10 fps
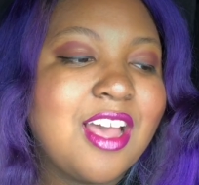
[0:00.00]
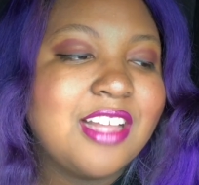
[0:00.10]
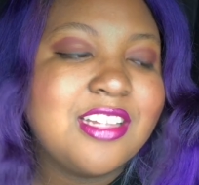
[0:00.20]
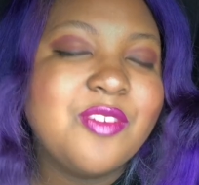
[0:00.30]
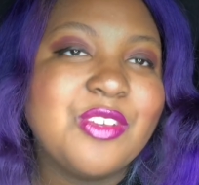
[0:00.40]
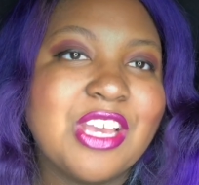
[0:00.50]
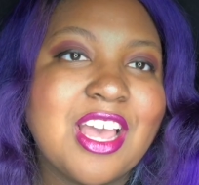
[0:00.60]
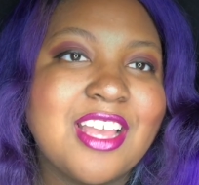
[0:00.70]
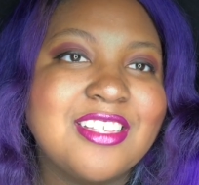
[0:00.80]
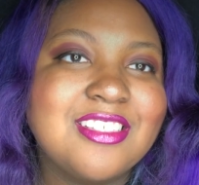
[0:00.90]
I love you
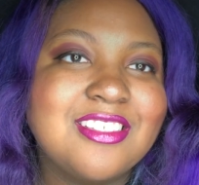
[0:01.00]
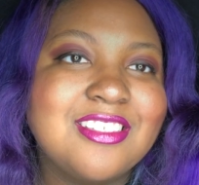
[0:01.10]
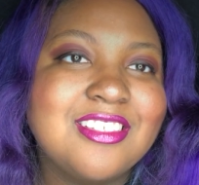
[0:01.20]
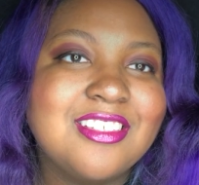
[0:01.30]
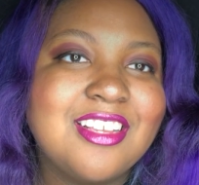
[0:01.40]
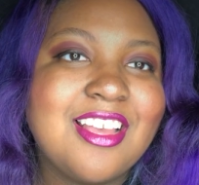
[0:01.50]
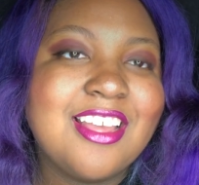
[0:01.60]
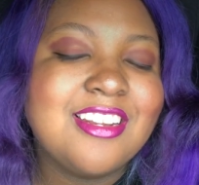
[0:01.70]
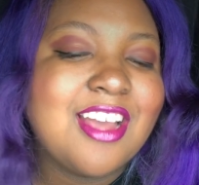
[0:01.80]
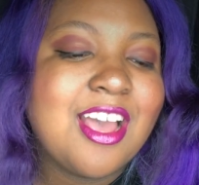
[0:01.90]
guys,
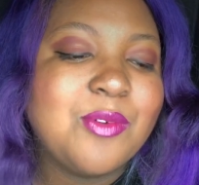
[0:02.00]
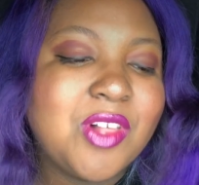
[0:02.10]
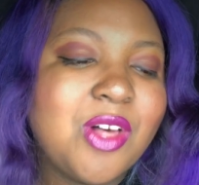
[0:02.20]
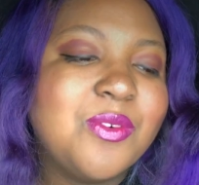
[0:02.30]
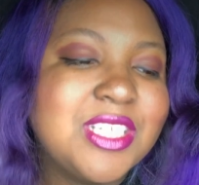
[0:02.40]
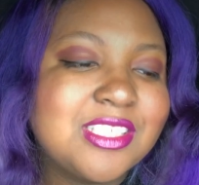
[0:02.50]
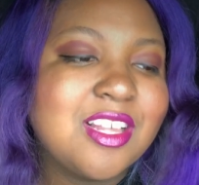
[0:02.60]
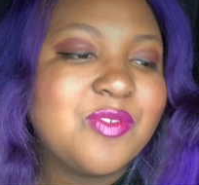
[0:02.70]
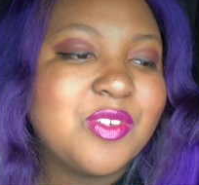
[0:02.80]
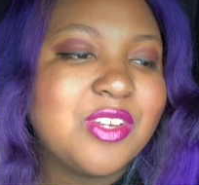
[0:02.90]
and I will always
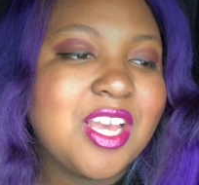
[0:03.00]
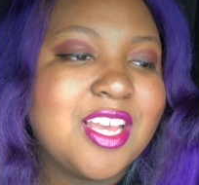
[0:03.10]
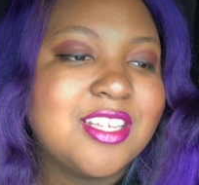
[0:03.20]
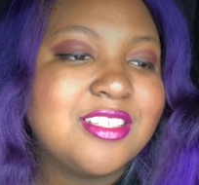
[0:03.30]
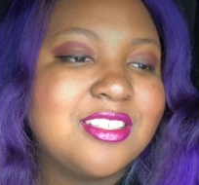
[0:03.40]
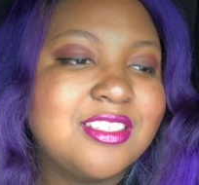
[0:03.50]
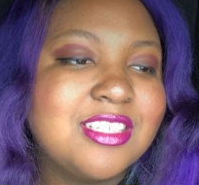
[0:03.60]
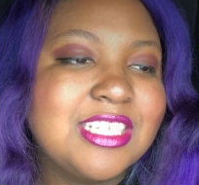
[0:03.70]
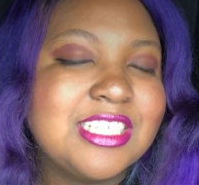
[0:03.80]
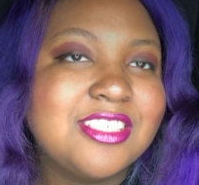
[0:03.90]
love you guys.
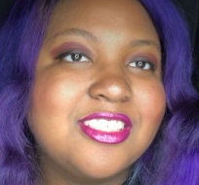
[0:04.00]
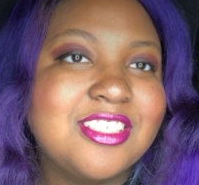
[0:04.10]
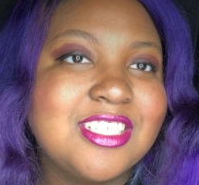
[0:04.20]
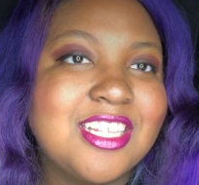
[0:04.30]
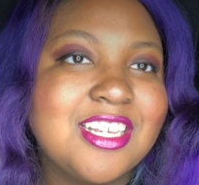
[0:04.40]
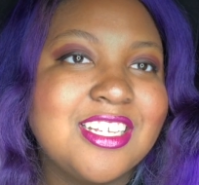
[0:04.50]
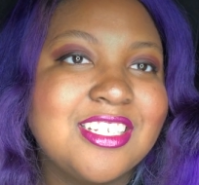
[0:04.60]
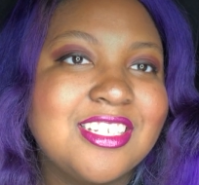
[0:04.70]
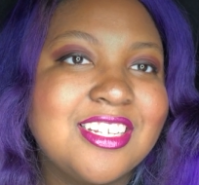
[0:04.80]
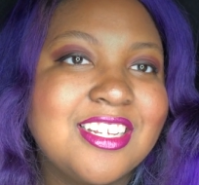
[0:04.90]
Here's to the
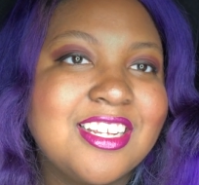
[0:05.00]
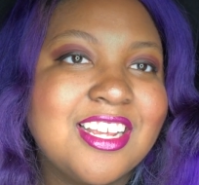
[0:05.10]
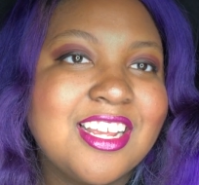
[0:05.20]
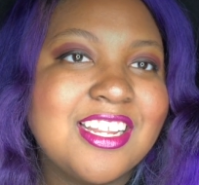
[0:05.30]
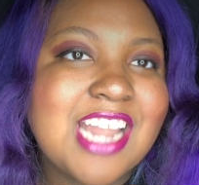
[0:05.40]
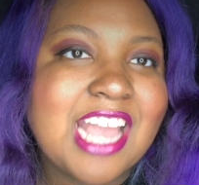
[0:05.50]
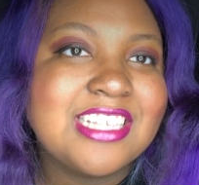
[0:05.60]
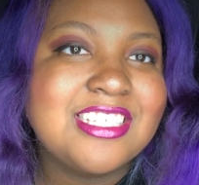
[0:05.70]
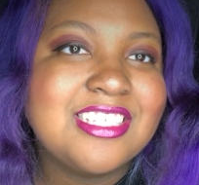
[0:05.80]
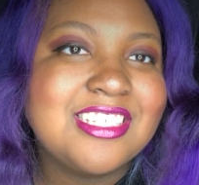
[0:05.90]

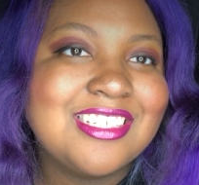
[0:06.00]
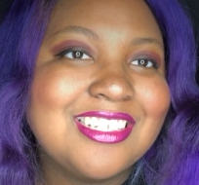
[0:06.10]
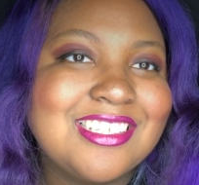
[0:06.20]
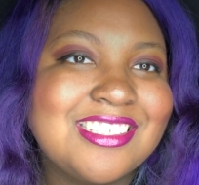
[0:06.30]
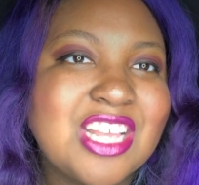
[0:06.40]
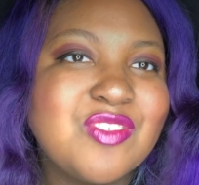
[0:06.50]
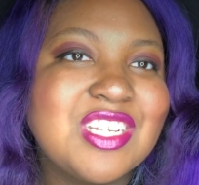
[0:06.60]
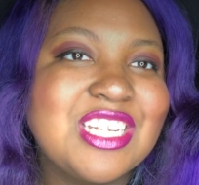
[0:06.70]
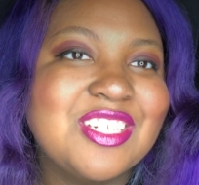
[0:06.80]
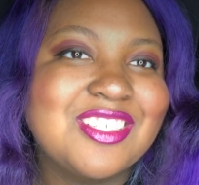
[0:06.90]
next
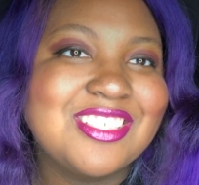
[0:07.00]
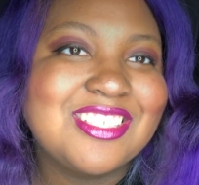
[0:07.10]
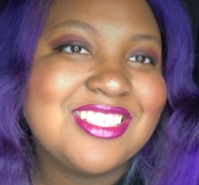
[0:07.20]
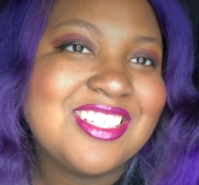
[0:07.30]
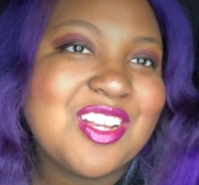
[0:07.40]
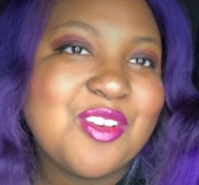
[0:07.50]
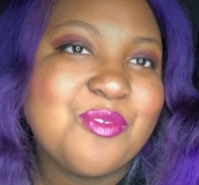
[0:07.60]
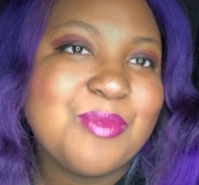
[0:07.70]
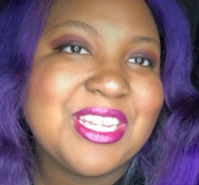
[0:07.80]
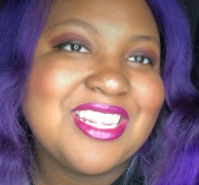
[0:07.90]
7 years
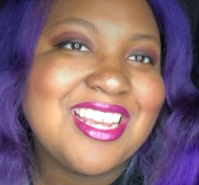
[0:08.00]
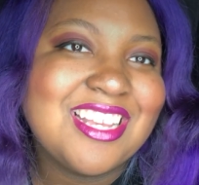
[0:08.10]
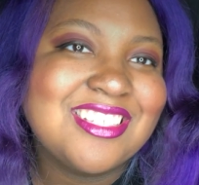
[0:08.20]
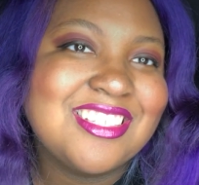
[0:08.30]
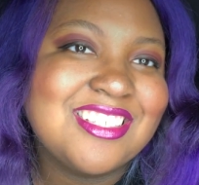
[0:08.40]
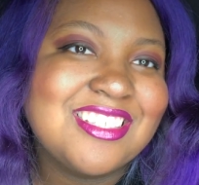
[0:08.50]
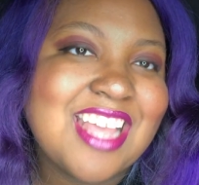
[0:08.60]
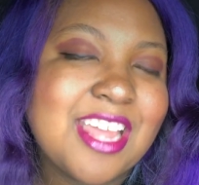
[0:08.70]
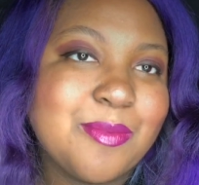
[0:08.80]
of BTS and